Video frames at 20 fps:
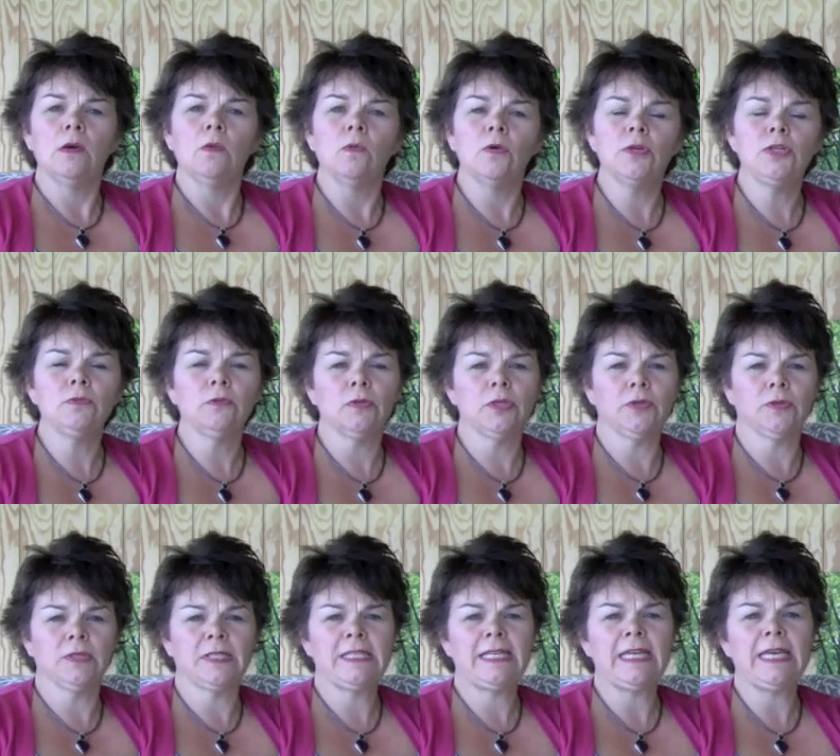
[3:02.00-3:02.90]
what do you want
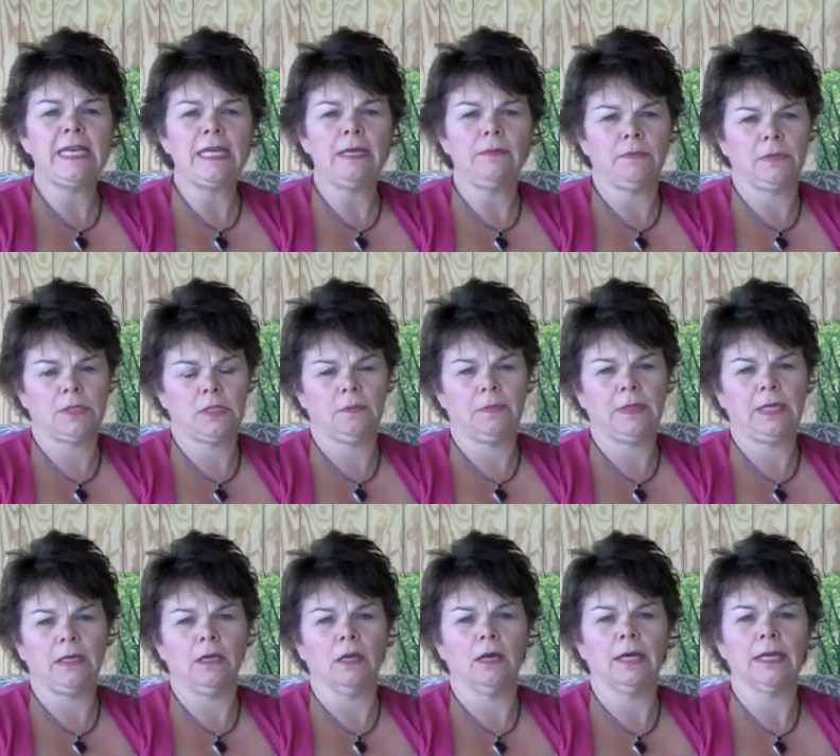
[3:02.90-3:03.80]
your team to
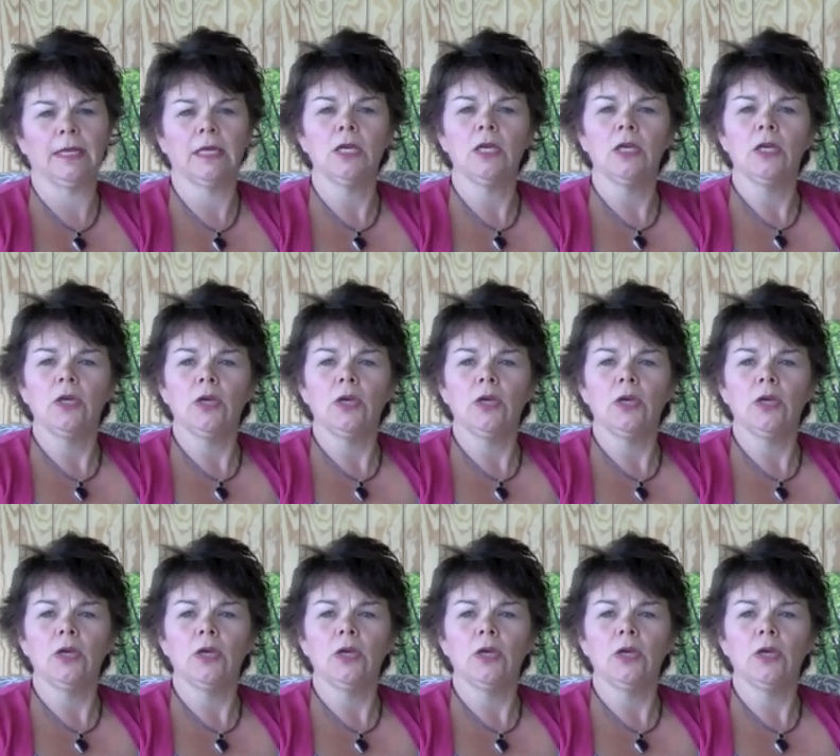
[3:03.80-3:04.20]
be like,